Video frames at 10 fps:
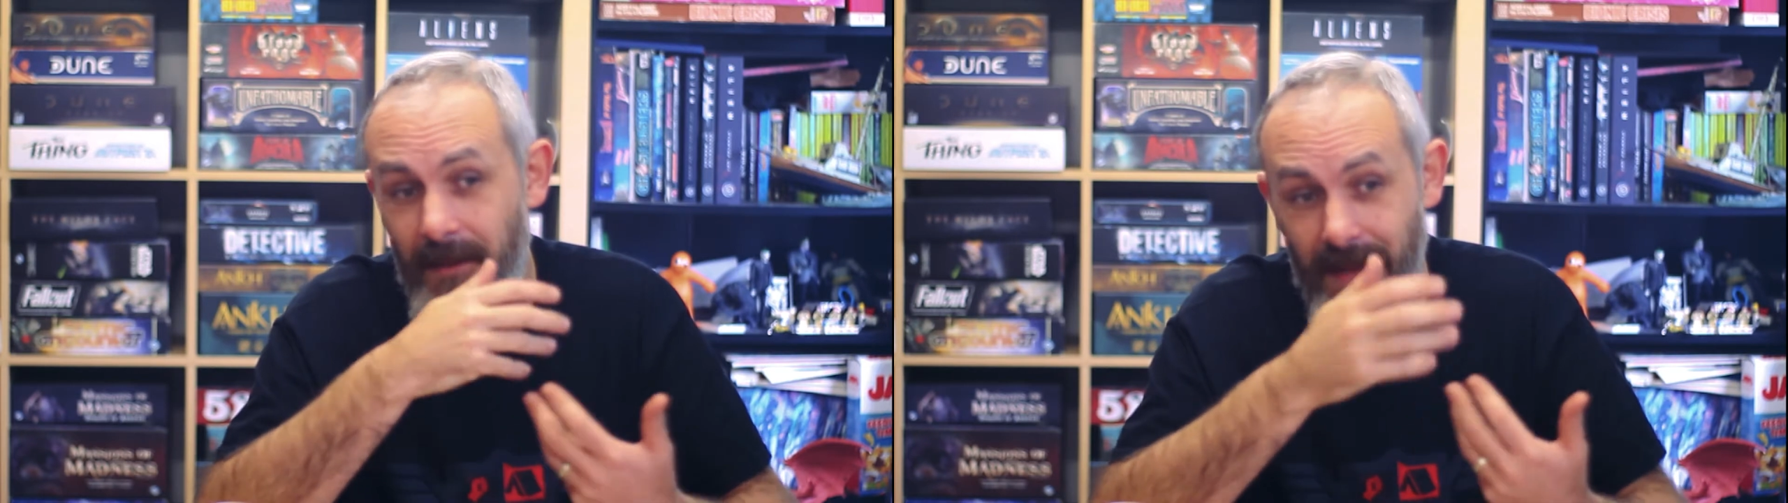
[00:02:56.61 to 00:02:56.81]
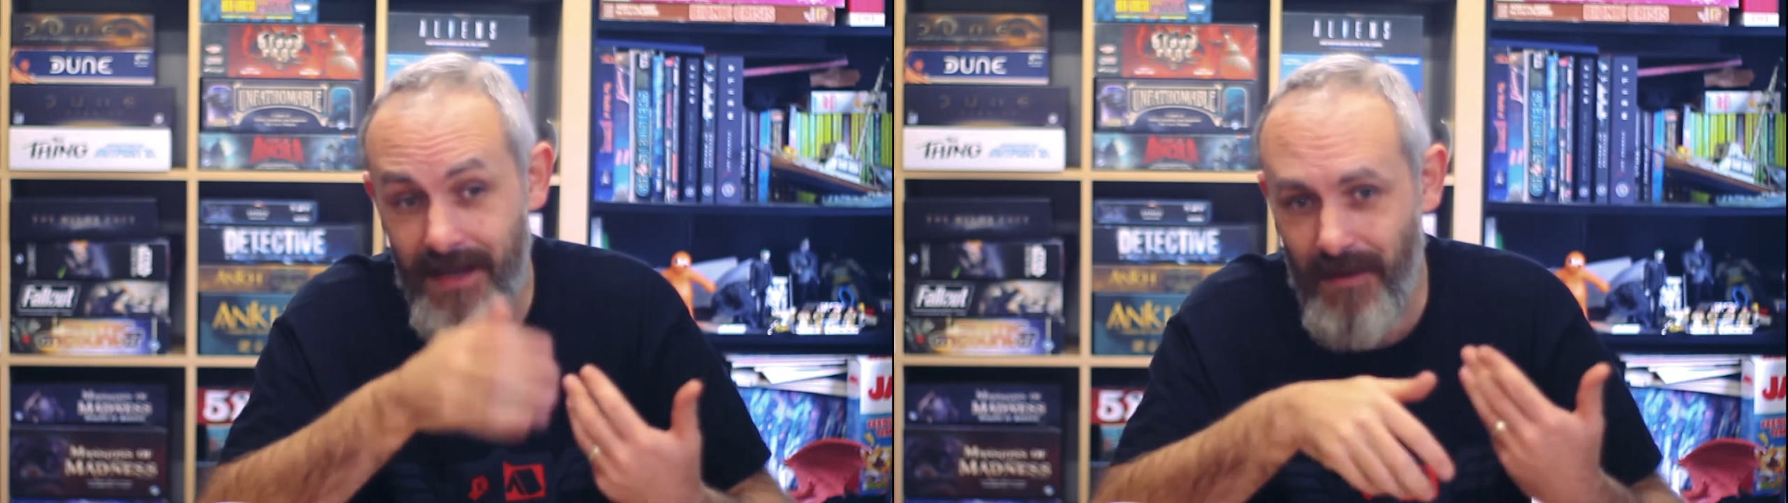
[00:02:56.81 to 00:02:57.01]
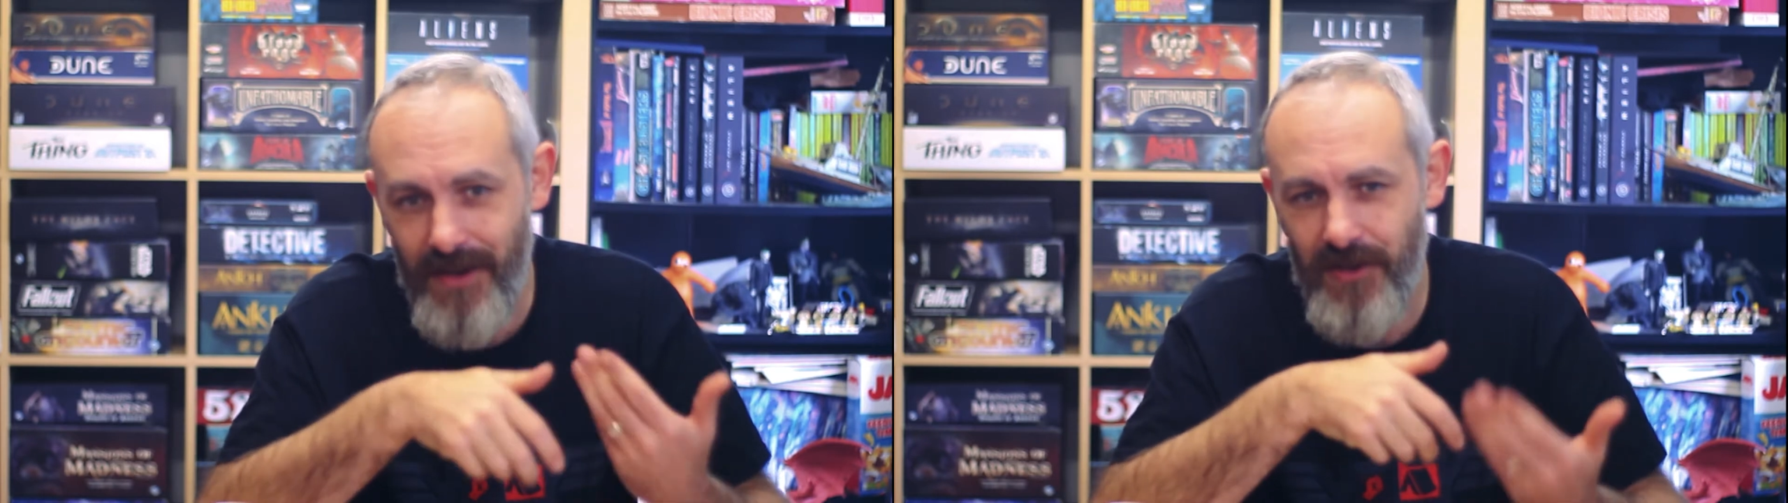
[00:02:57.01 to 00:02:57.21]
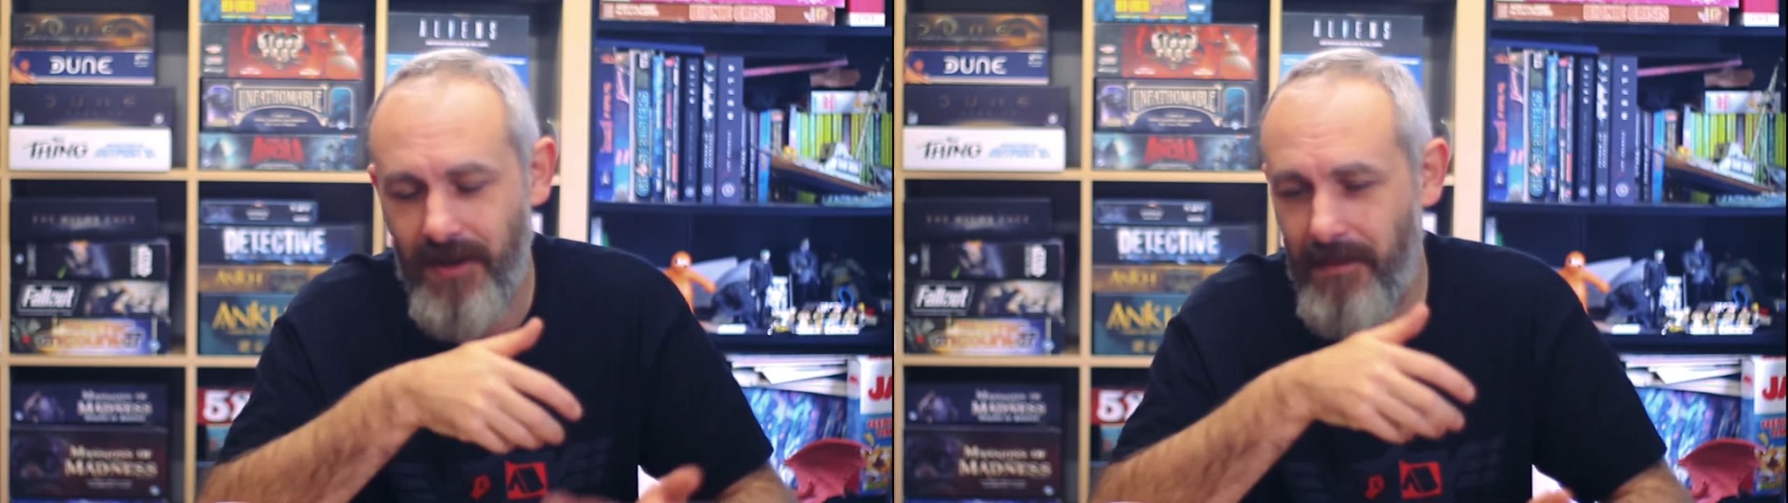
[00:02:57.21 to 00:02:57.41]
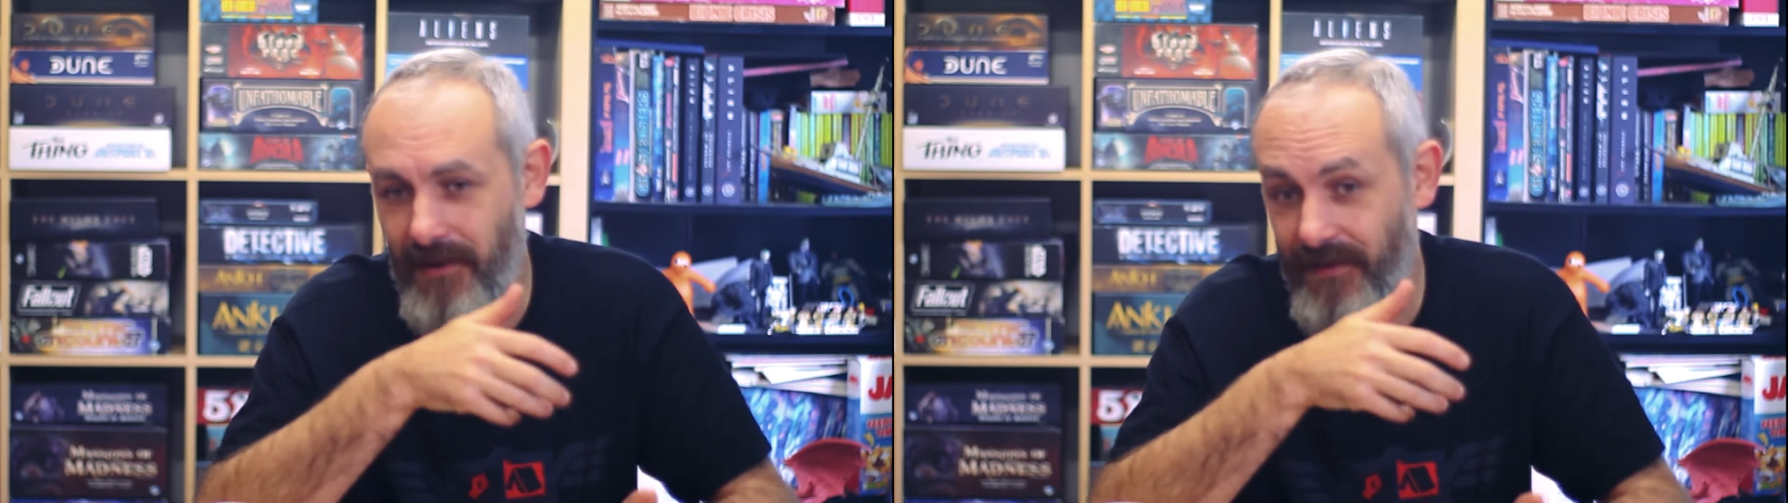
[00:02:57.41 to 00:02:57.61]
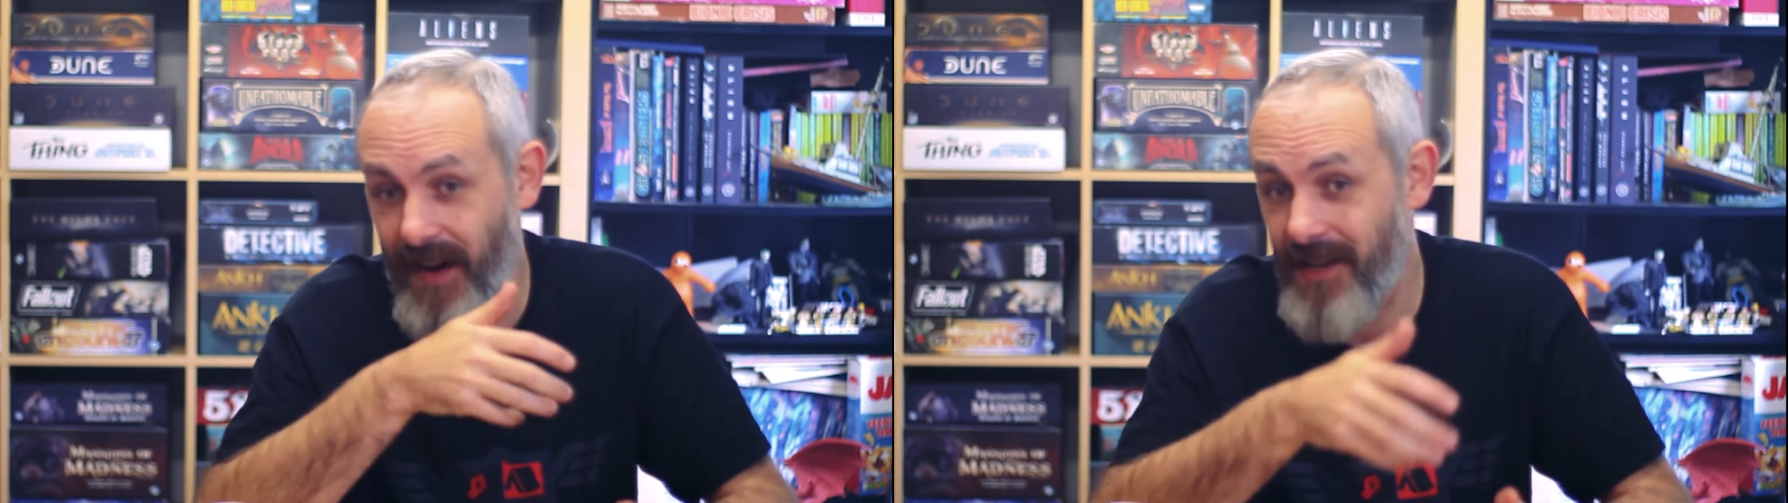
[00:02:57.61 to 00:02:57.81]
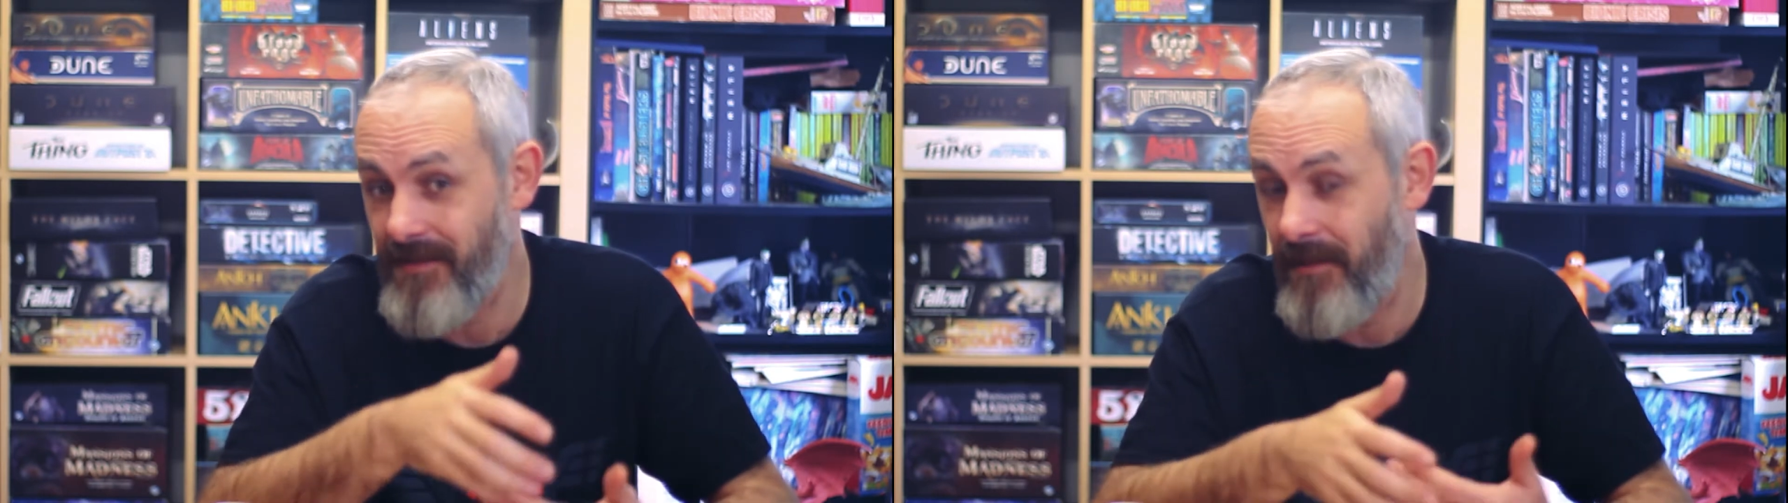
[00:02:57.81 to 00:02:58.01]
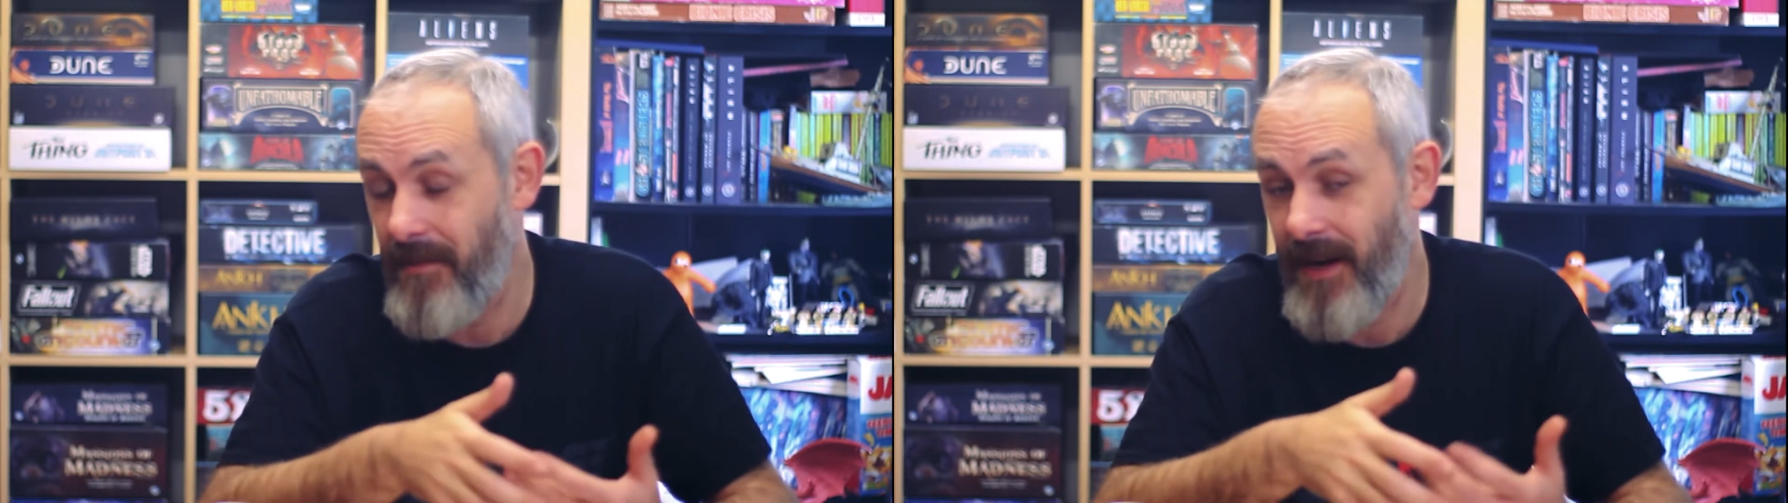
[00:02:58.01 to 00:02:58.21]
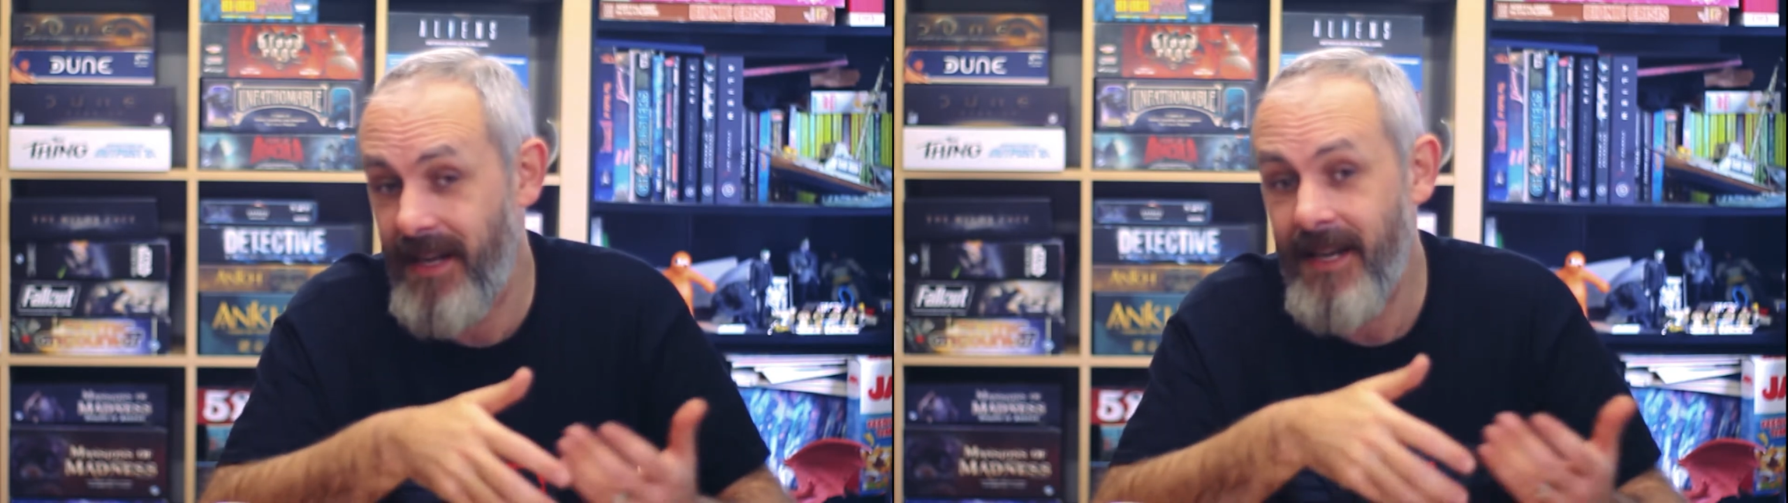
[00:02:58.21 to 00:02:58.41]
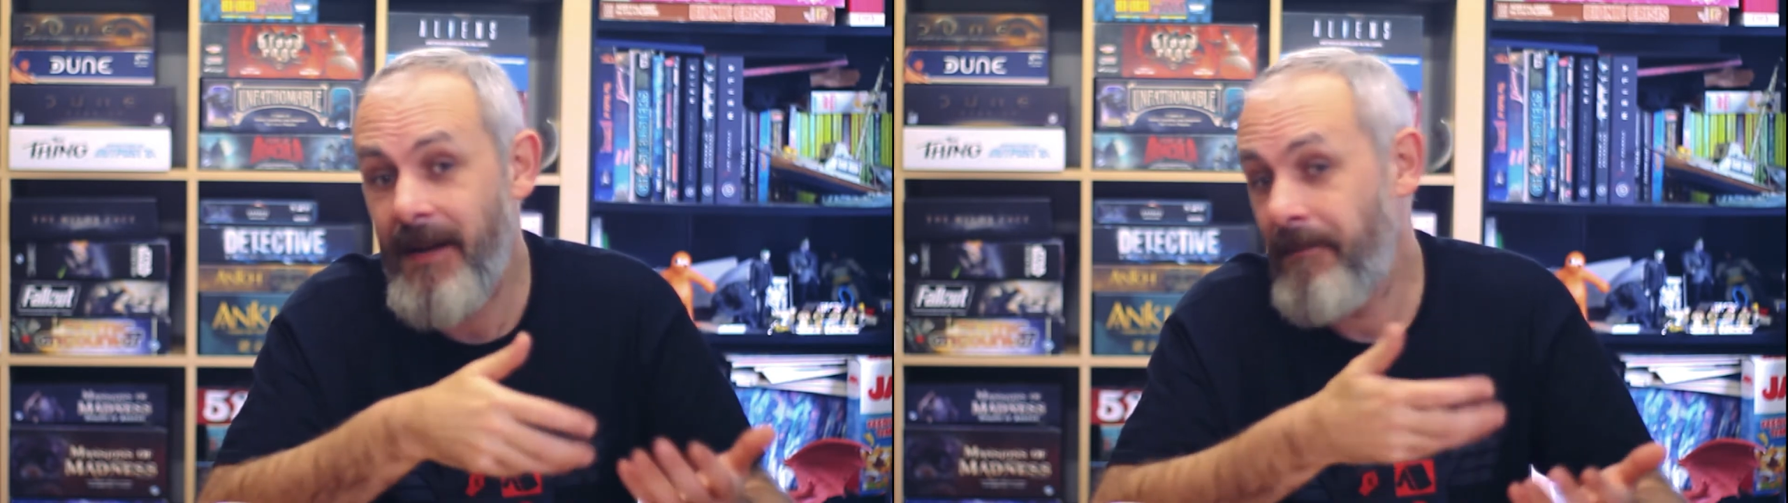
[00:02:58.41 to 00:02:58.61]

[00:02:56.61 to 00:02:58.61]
there's ways you can pull a fast one by